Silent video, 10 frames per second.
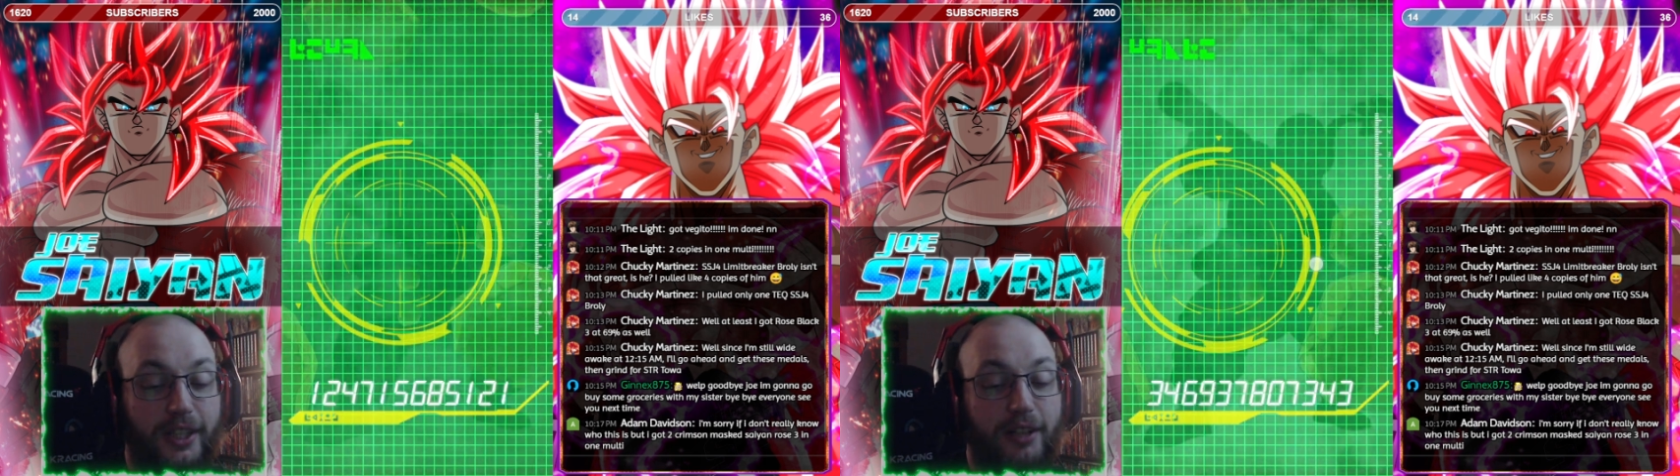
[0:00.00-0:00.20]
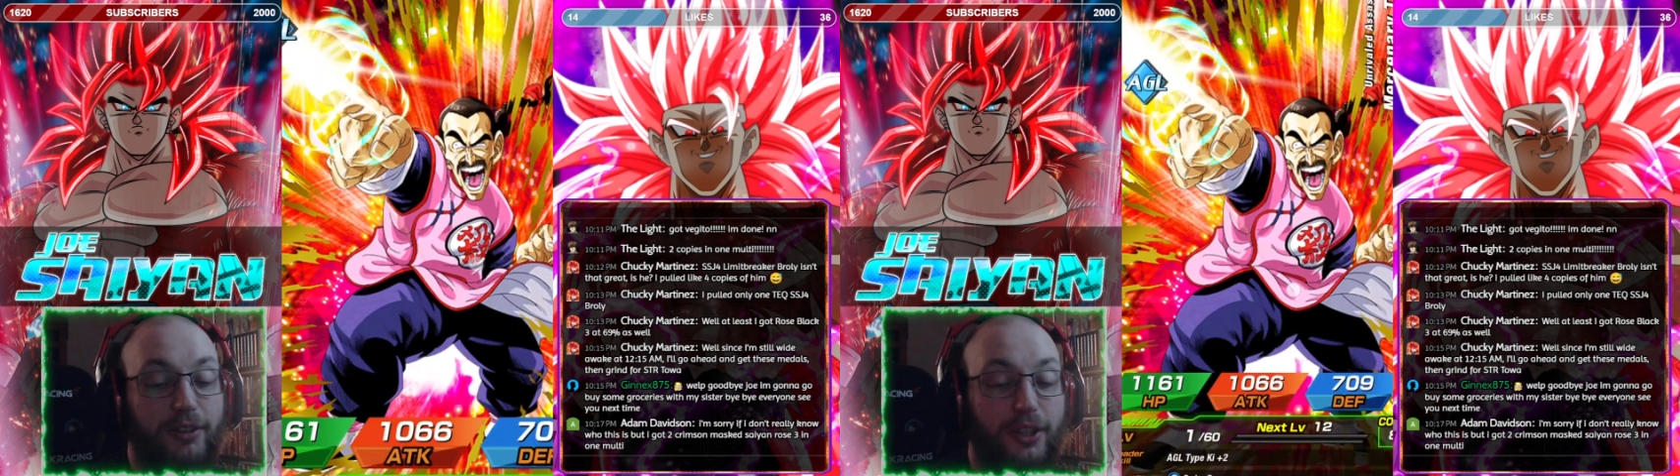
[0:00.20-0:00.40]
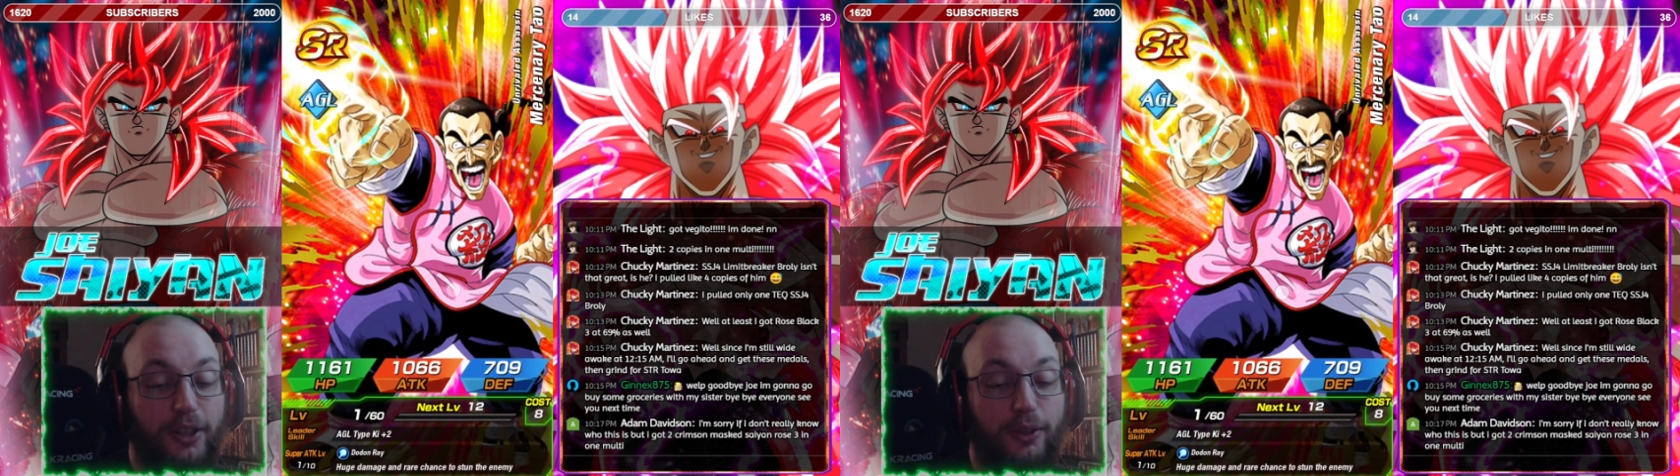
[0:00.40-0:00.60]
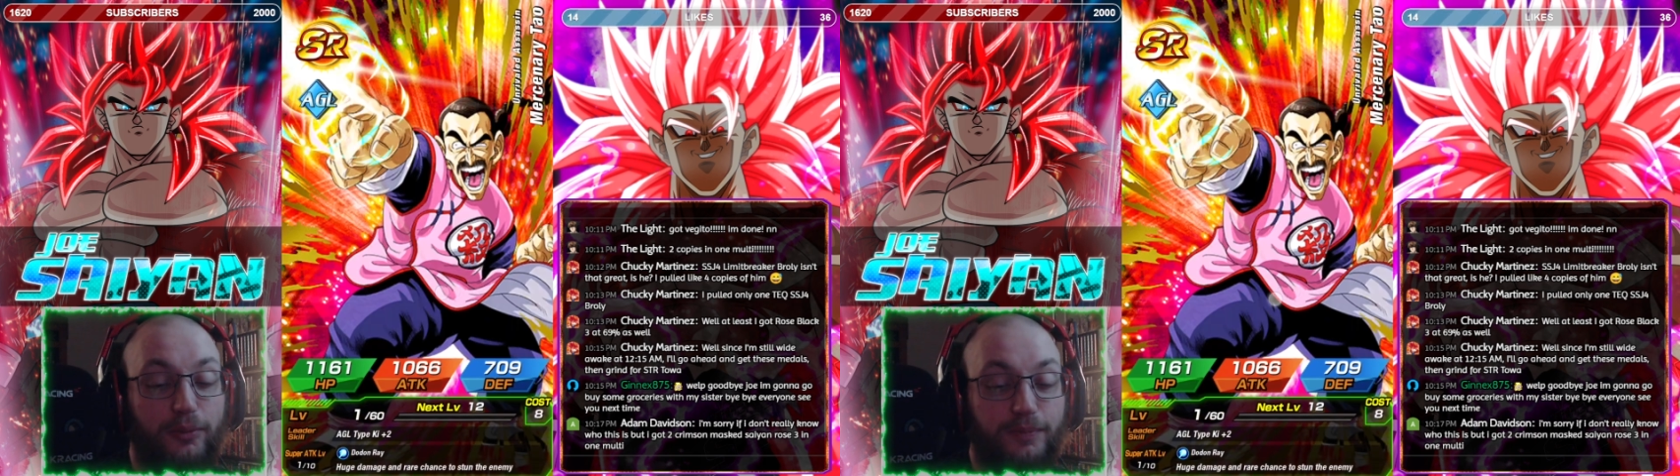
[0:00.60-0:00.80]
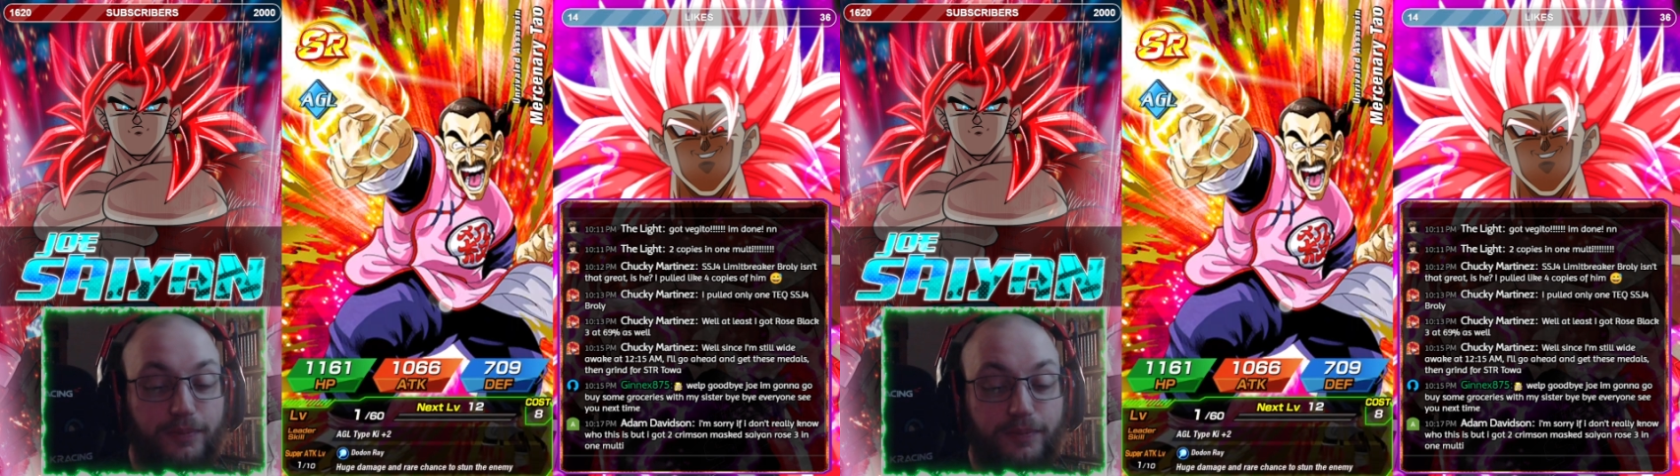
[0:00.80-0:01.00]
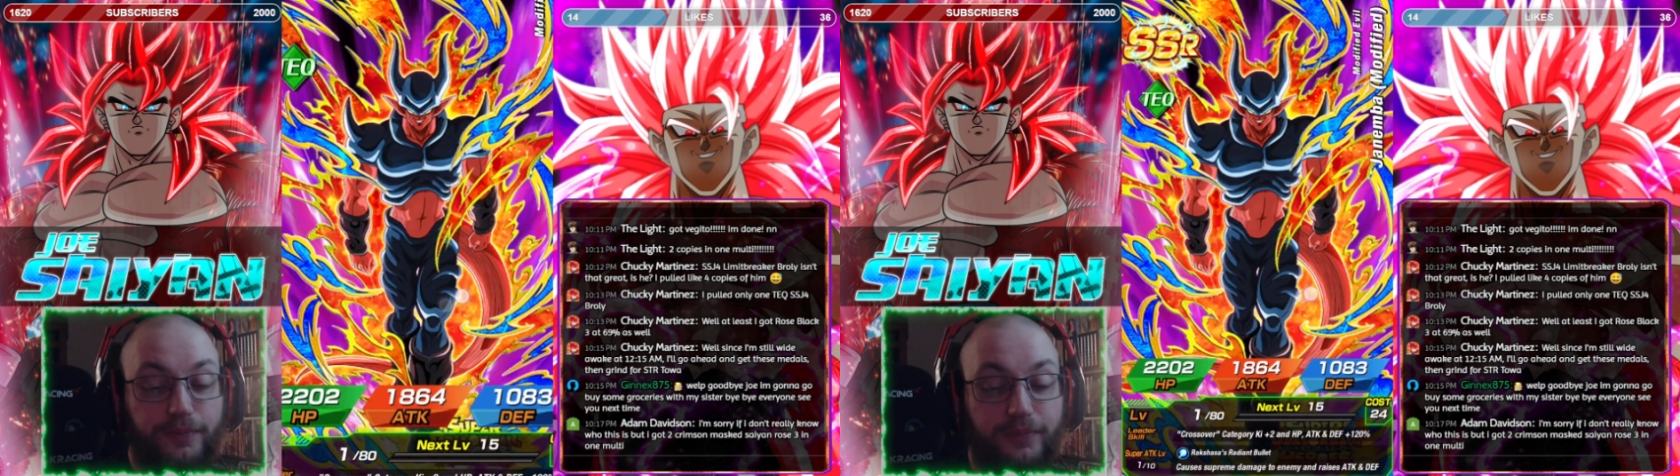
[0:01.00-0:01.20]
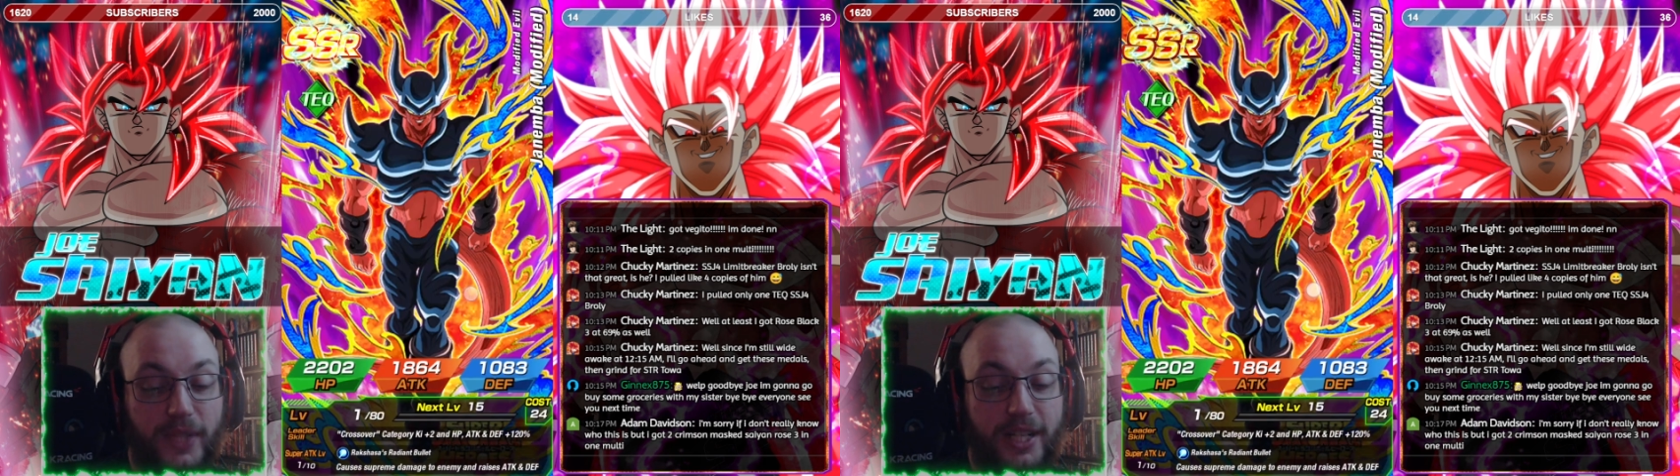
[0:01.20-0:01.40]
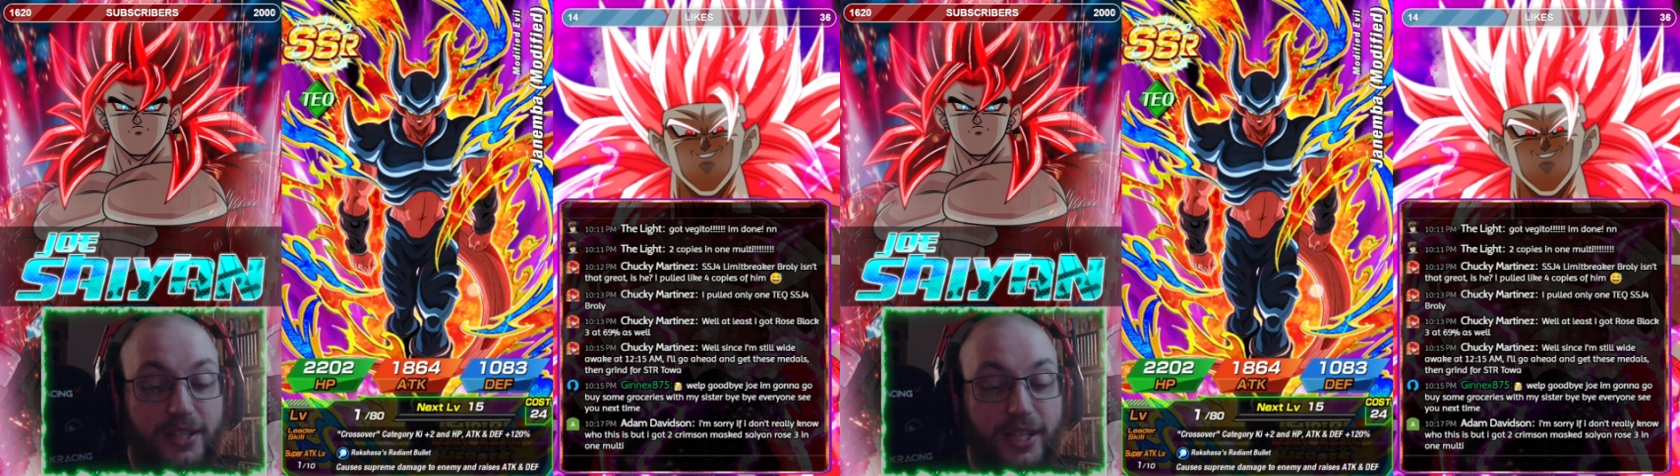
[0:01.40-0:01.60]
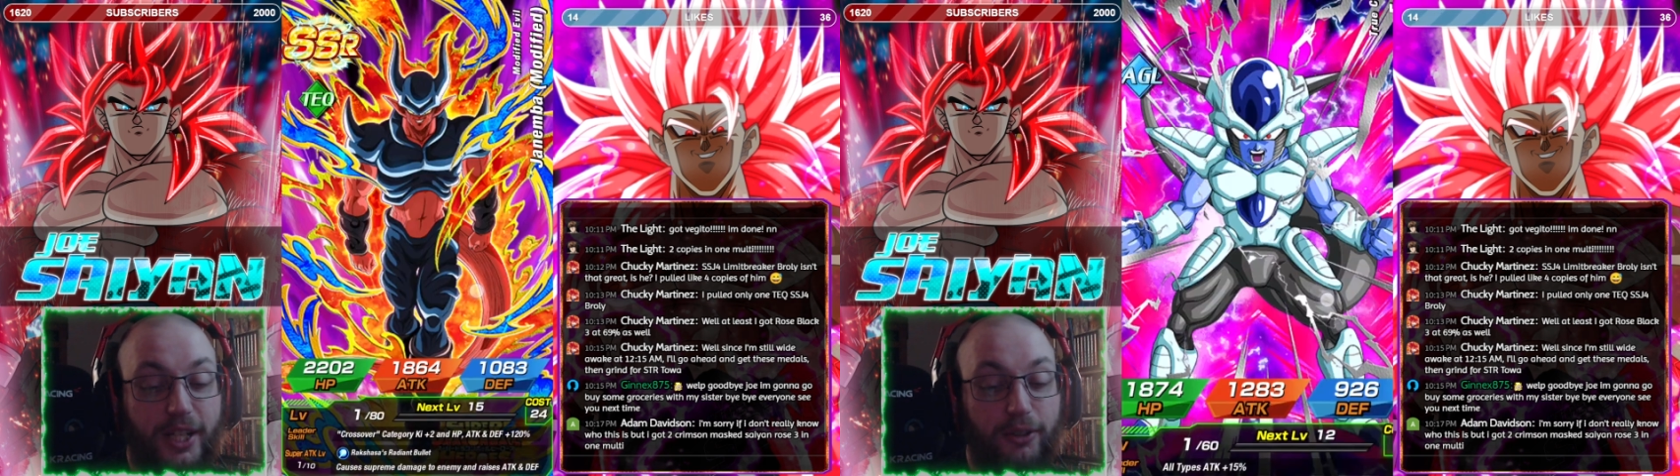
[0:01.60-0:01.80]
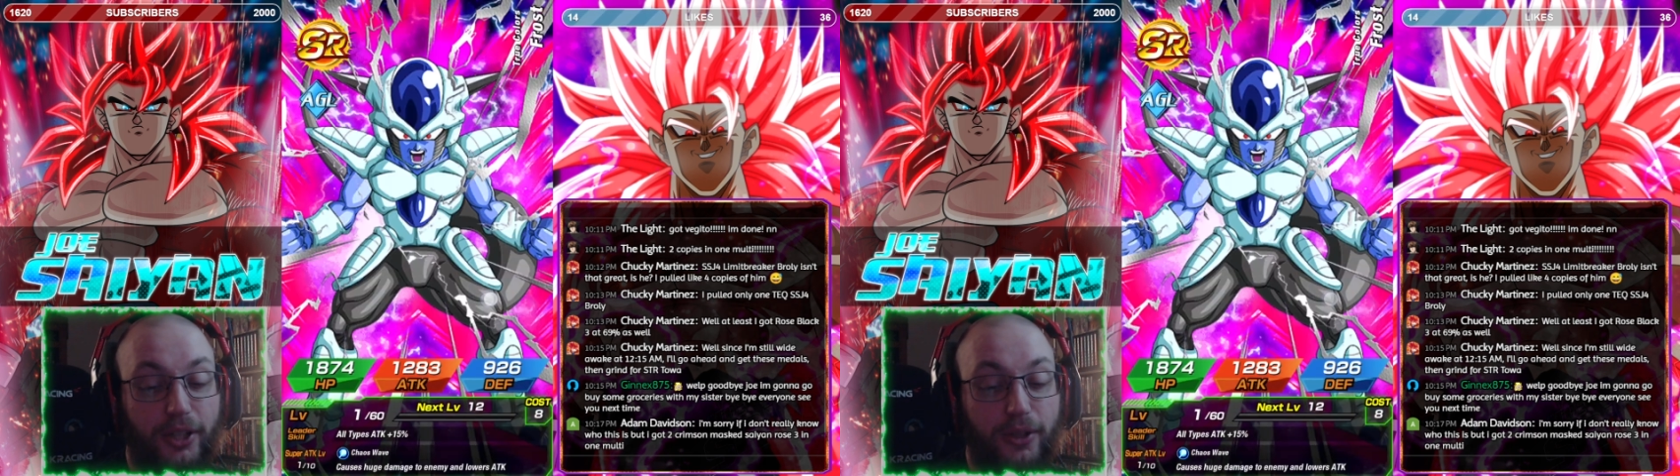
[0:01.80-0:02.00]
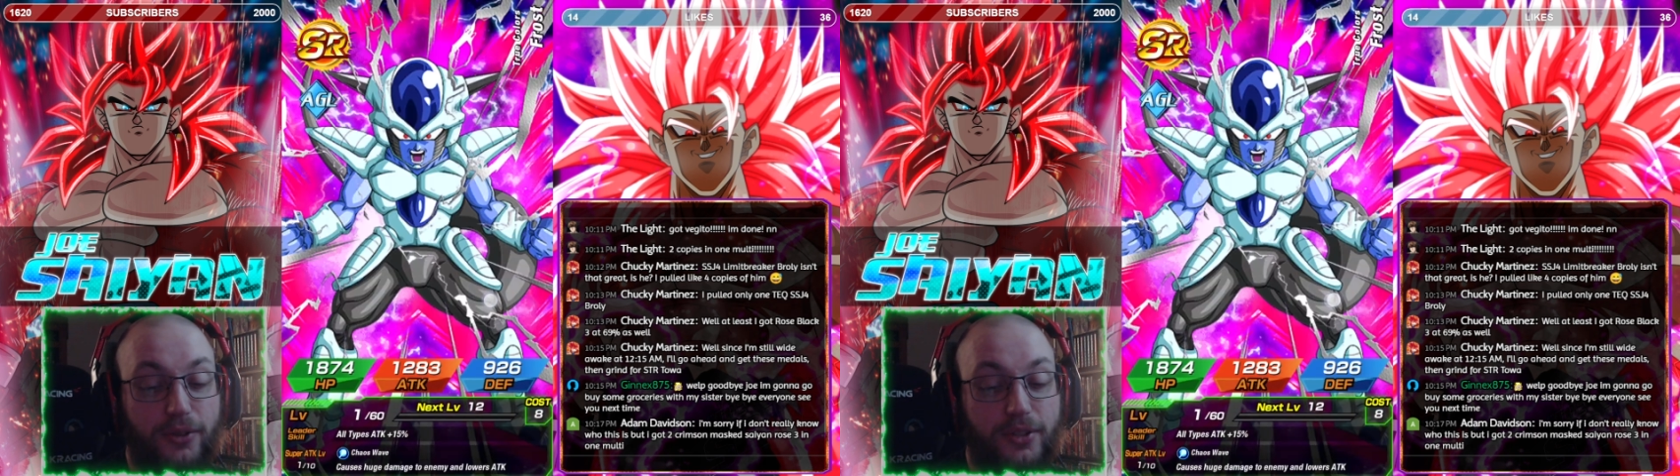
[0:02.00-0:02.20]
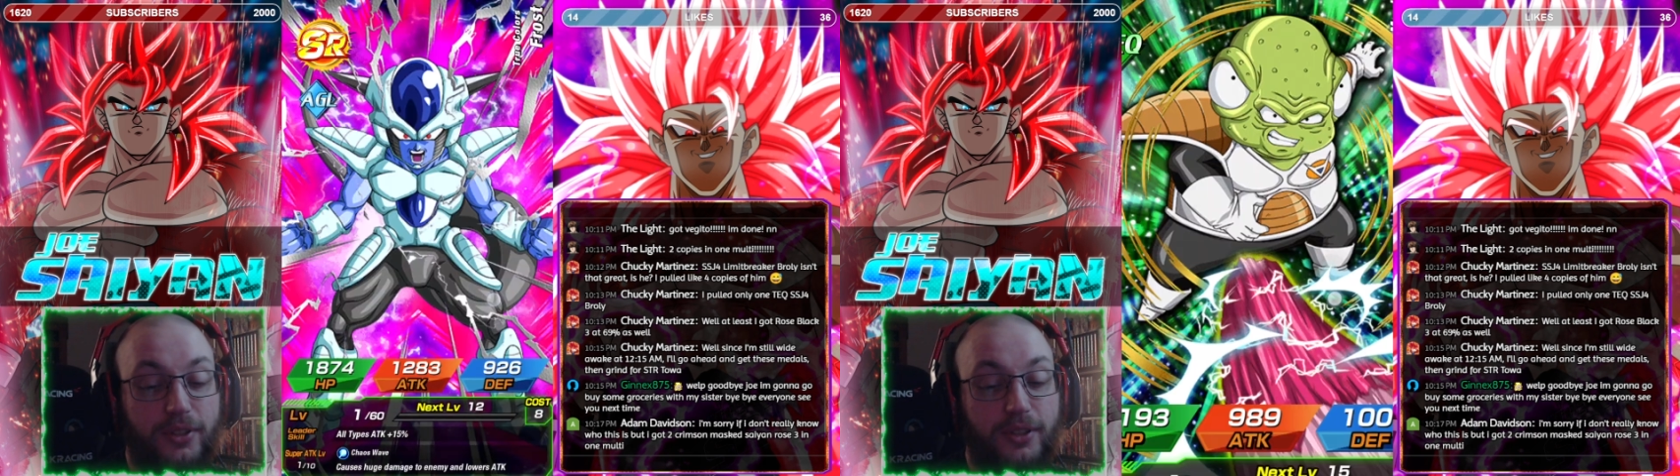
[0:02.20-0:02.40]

You never know. It is Heroes.